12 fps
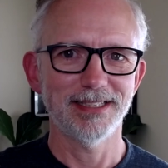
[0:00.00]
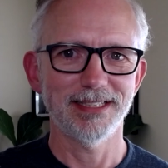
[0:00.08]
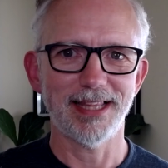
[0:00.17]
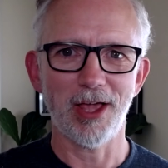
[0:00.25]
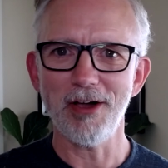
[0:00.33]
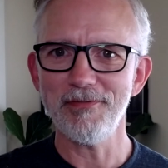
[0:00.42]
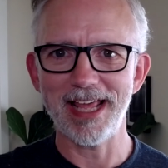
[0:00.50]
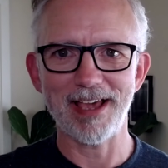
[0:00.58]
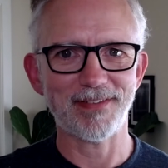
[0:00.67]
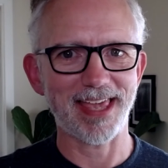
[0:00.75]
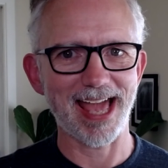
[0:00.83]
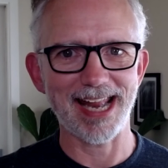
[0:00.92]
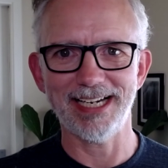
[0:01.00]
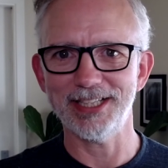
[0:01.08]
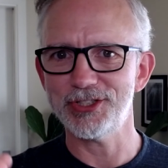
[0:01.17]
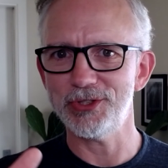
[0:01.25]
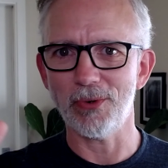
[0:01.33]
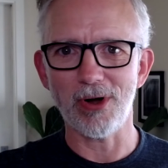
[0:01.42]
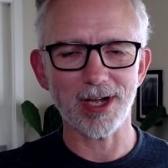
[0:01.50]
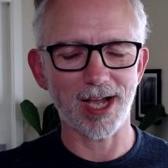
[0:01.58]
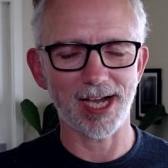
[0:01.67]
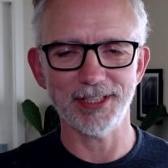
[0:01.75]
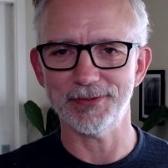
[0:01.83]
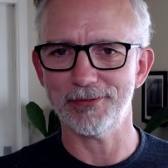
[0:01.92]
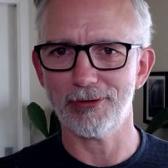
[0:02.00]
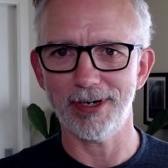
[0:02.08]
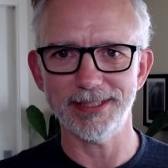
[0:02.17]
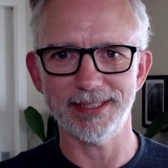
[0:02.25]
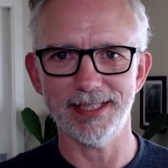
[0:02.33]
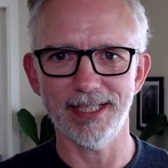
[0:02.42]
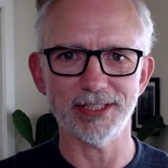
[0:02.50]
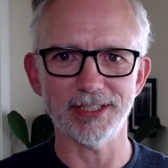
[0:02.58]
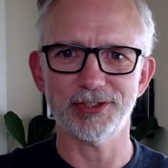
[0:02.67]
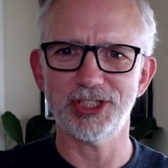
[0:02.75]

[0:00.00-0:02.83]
they often have candidates do all kinds of crazy things.